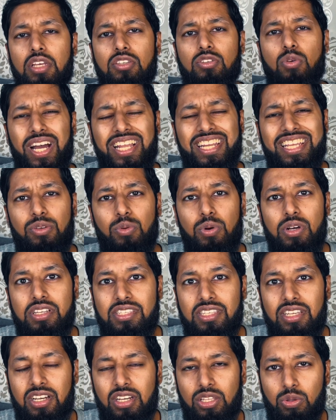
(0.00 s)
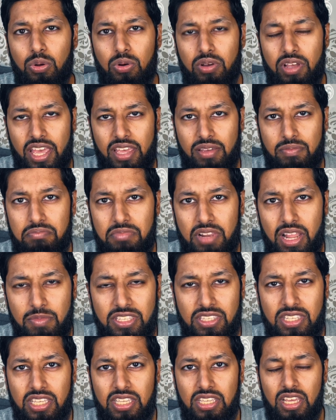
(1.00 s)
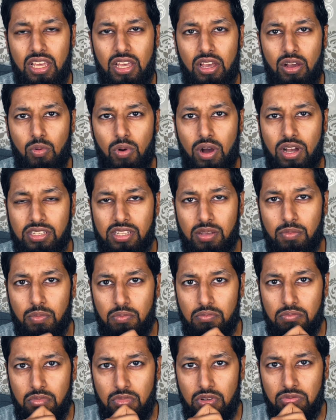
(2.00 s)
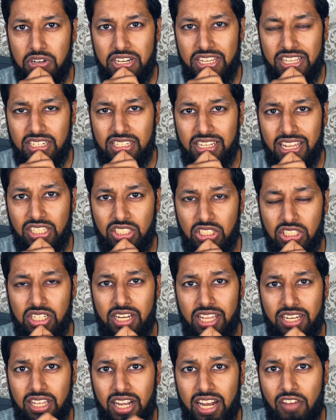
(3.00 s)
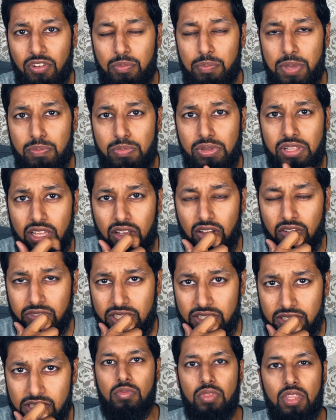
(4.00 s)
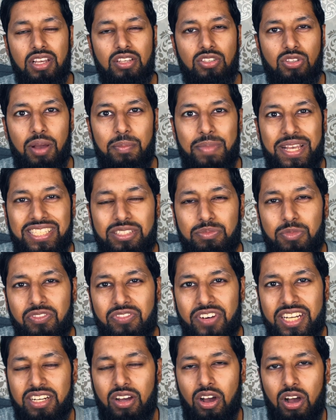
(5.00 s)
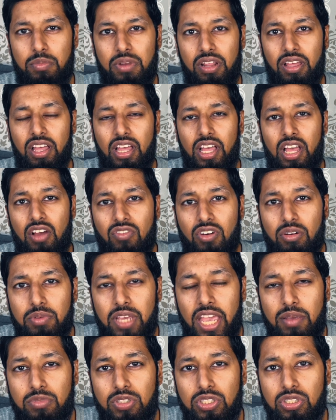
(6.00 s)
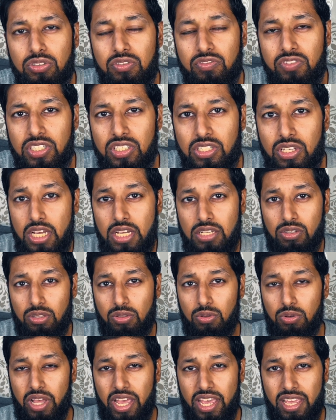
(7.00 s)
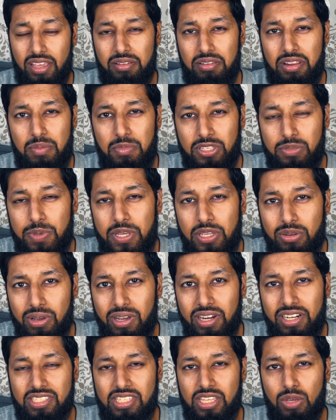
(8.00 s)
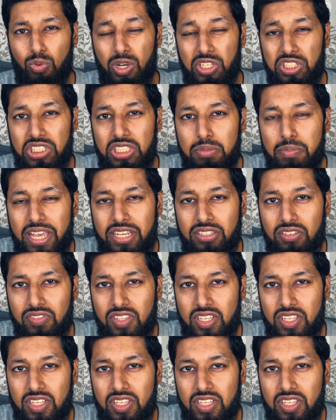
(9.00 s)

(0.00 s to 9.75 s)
So what I did was I thought, hey, let me see what some really intelligent and clever people think of this. So I messaged my friend Amna from Cambridge University. So I thought, hey, let me speak to her and see what she makes of